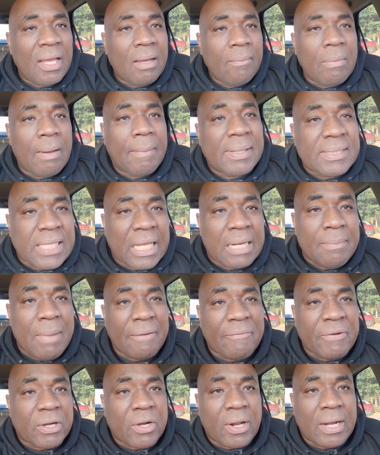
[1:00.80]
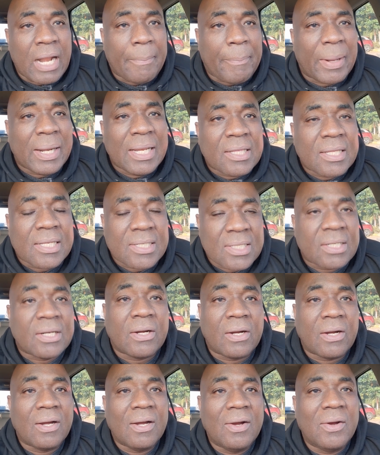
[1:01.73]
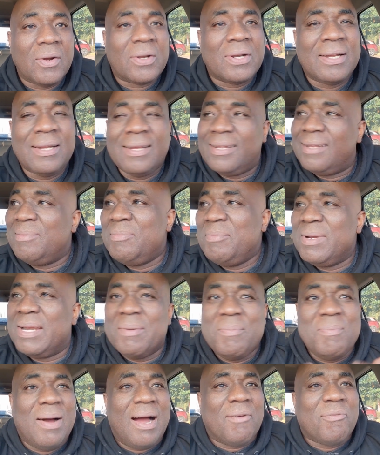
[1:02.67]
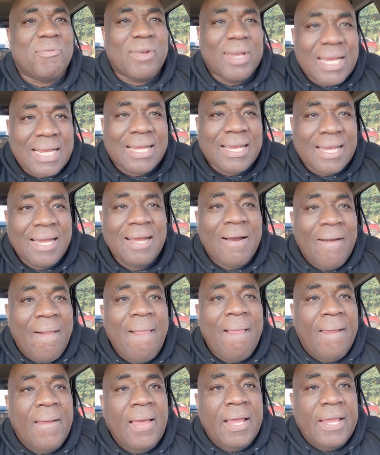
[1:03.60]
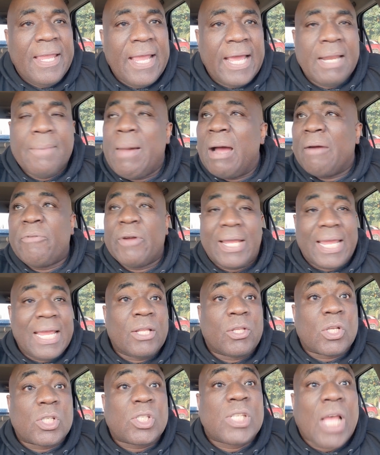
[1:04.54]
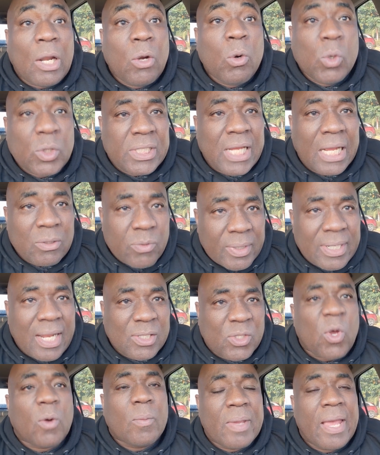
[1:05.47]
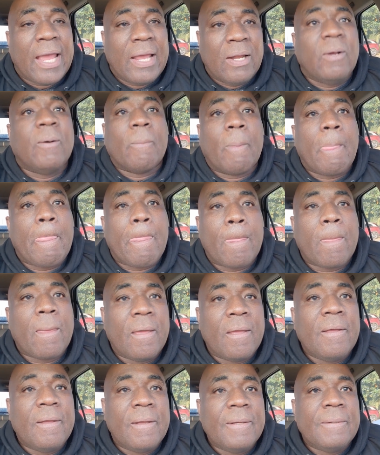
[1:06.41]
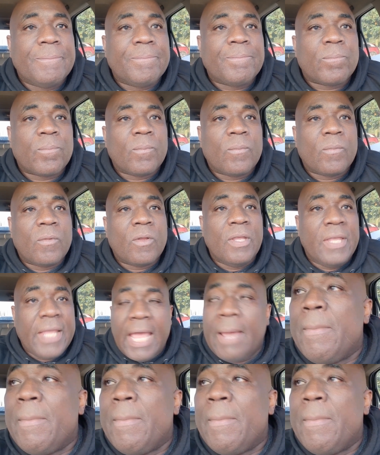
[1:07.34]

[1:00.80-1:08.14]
Remember say the Maverick no in politics, you know. The Maverick. Yeah, the Maverick into solutions with that something, you know. Yeah,